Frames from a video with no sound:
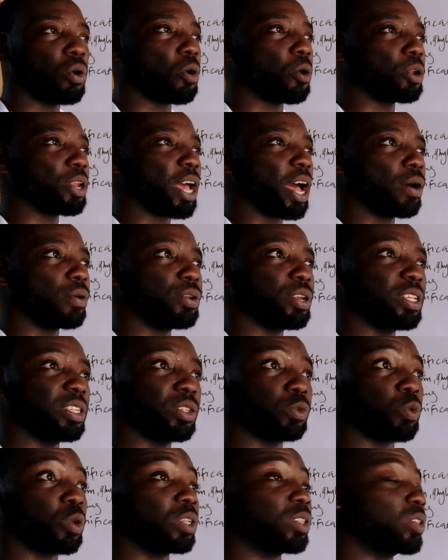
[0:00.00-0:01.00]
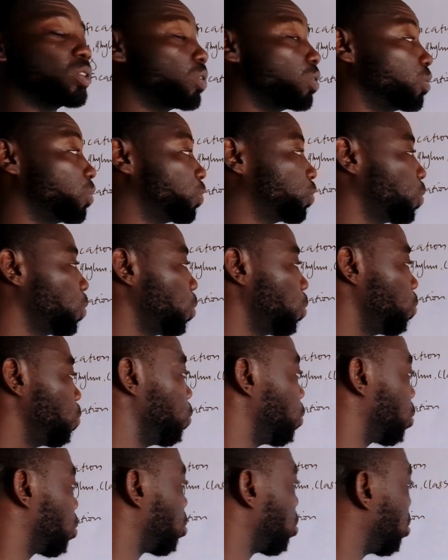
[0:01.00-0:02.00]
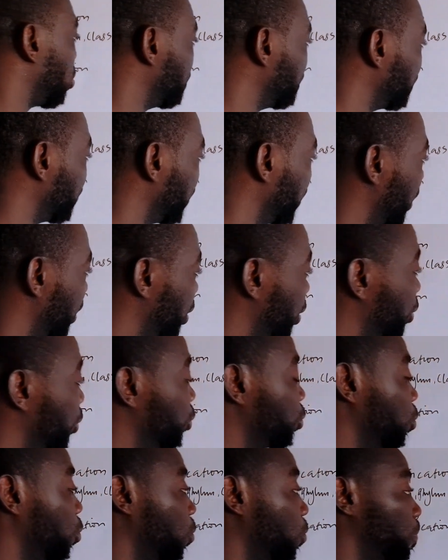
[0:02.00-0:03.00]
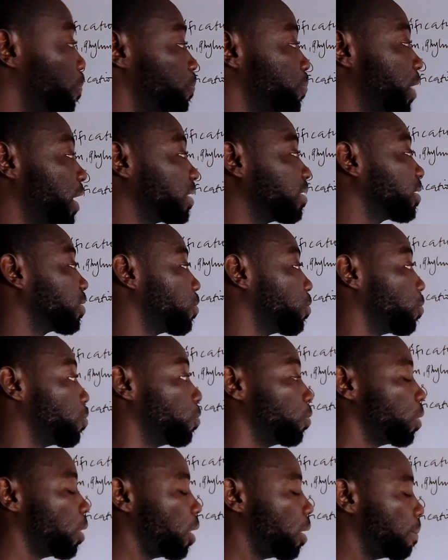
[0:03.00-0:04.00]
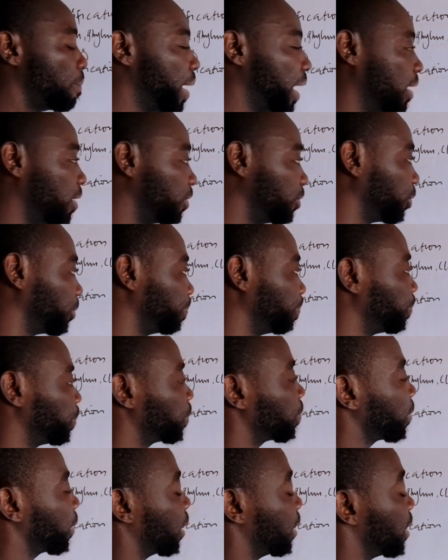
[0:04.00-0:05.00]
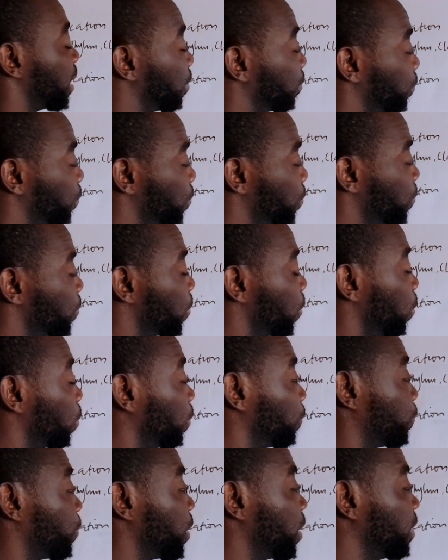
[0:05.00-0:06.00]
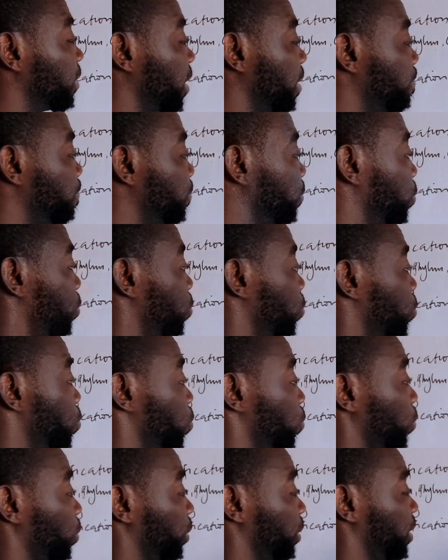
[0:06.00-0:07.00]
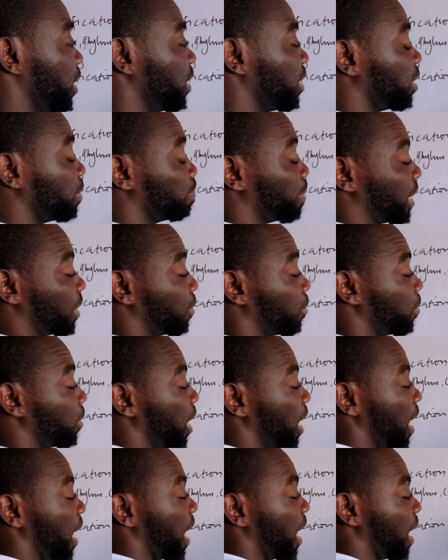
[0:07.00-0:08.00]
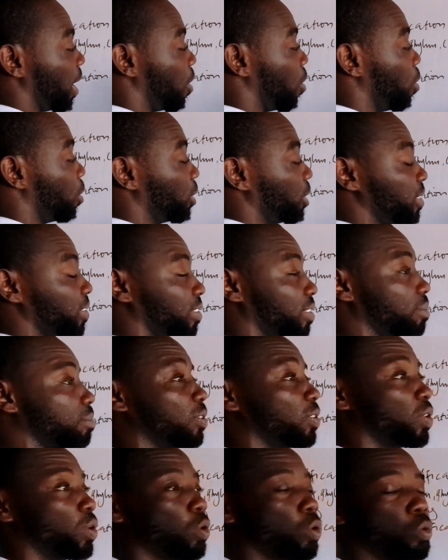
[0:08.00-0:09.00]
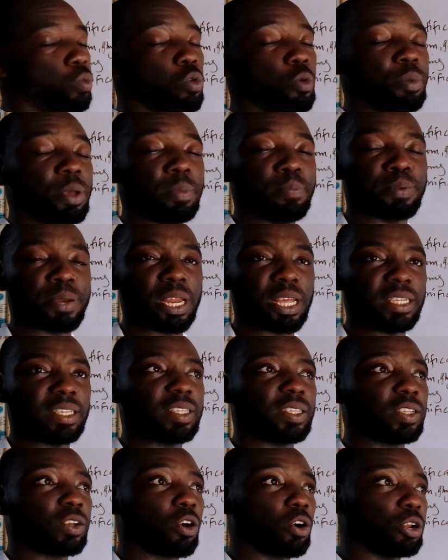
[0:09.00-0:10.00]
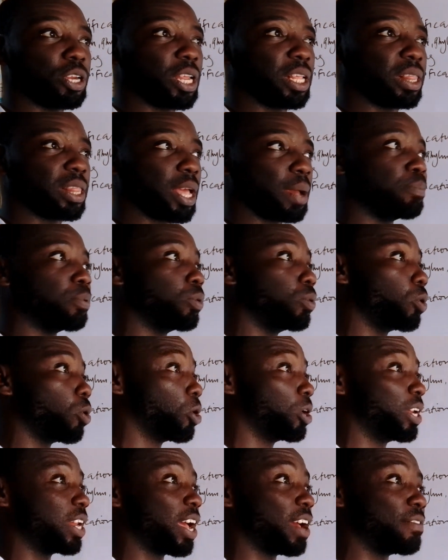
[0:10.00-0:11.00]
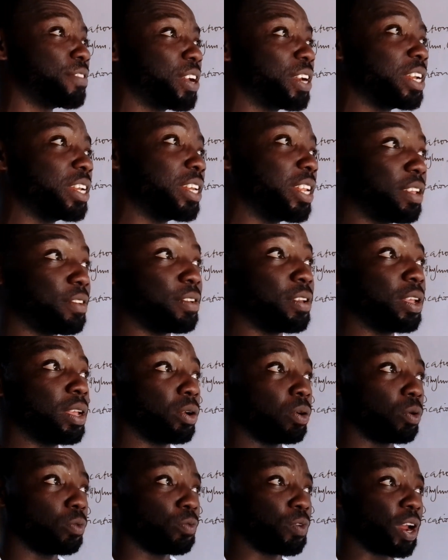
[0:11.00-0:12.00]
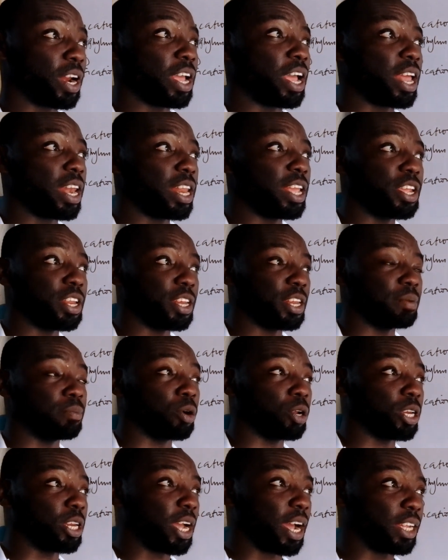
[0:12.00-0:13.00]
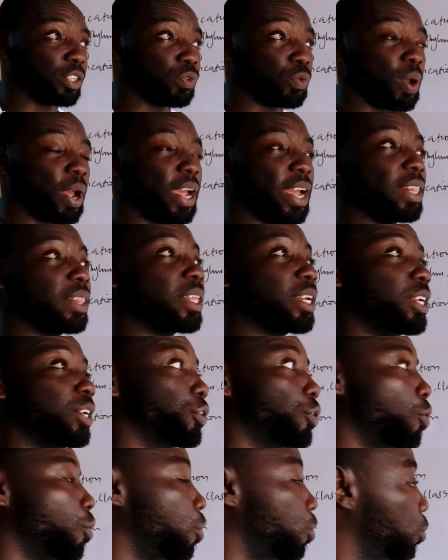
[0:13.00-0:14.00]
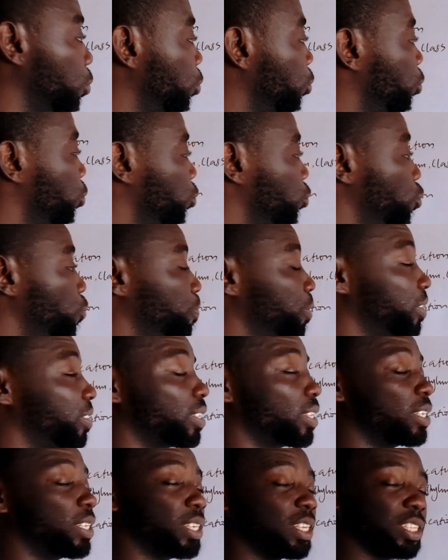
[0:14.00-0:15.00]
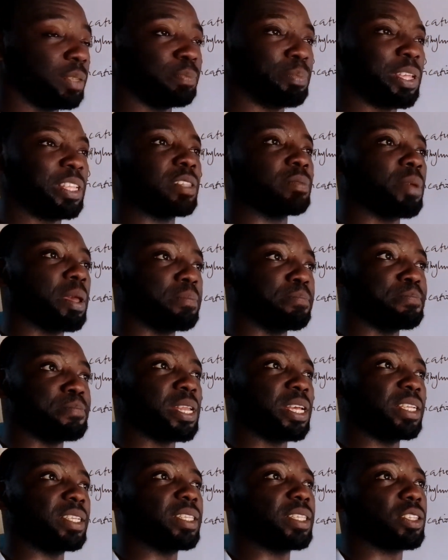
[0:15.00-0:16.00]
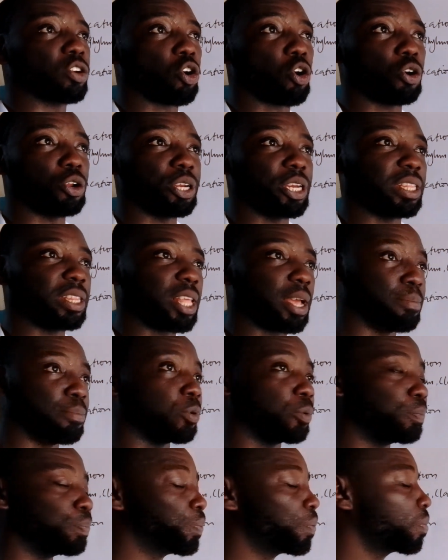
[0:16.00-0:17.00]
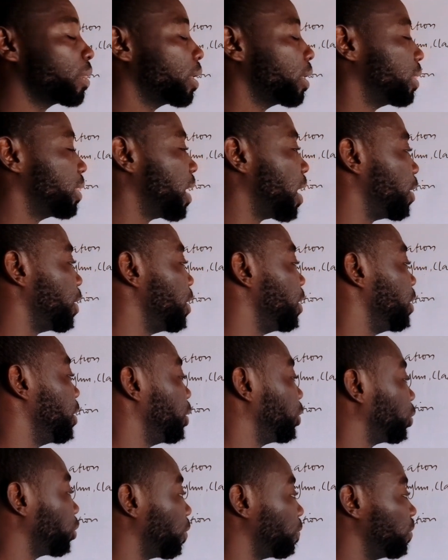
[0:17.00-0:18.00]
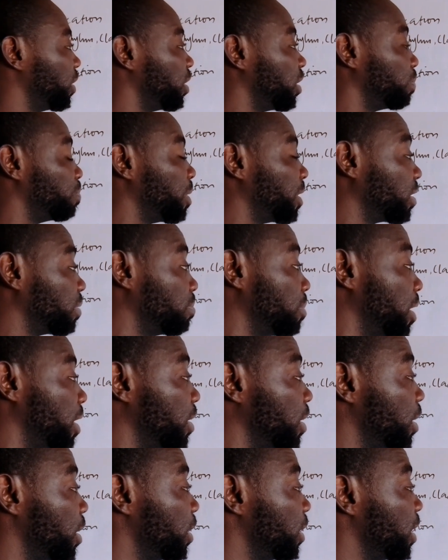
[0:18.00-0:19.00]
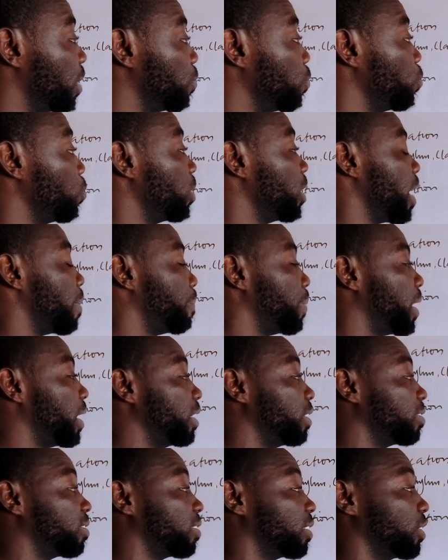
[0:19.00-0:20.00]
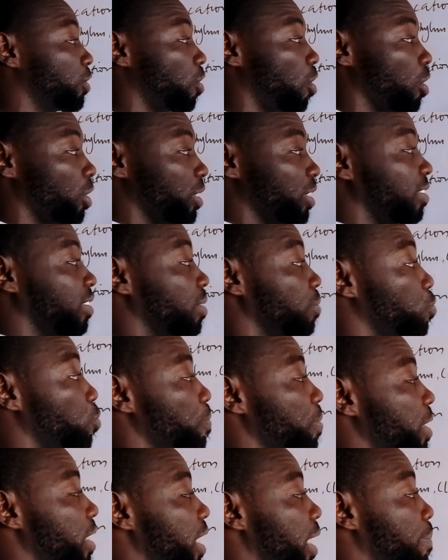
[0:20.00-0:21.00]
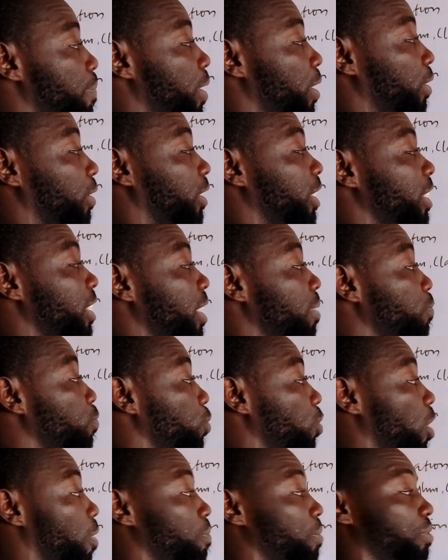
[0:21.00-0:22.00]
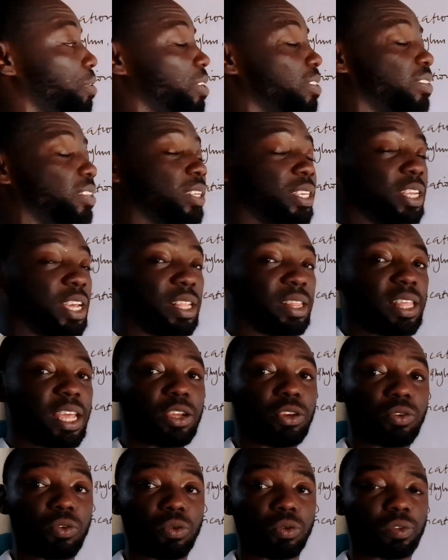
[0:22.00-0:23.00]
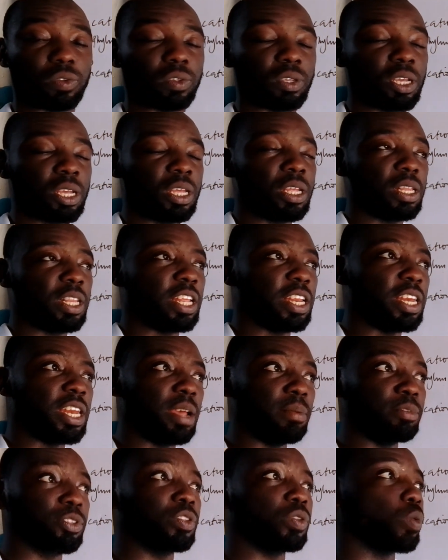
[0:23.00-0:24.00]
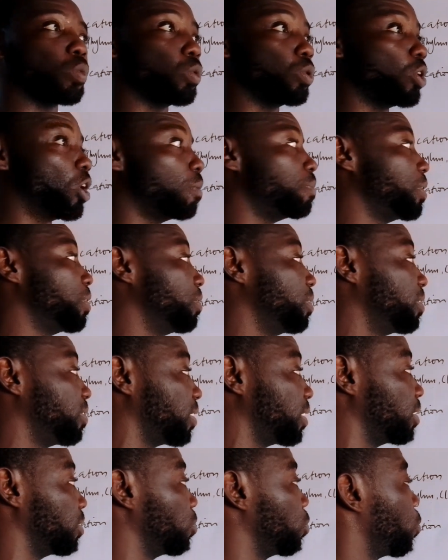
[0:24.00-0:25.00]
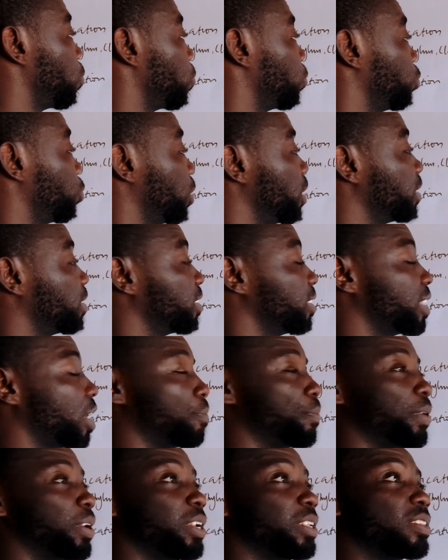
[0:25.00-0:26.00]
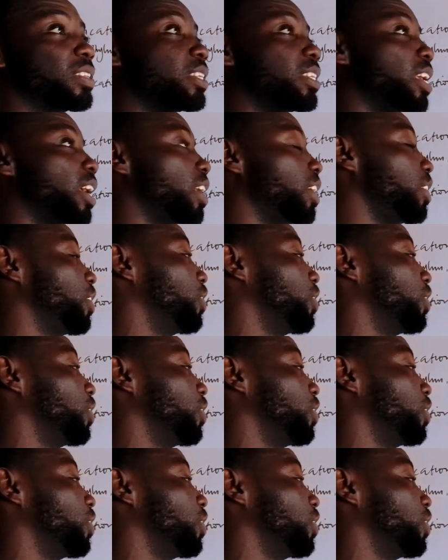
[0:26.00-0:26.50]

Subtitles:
on how these questions will come in your practical biology. Now, for example, these particular organisms will be placed on the table on that very day, very early in the morning. As you are entering the hall, you'll be seeing the specimen placed on the table. Now, in each of these specimens, they will label it. The organism will be labeled. The name will not be written there. Take note. The names will not be written. The only thing that will be written there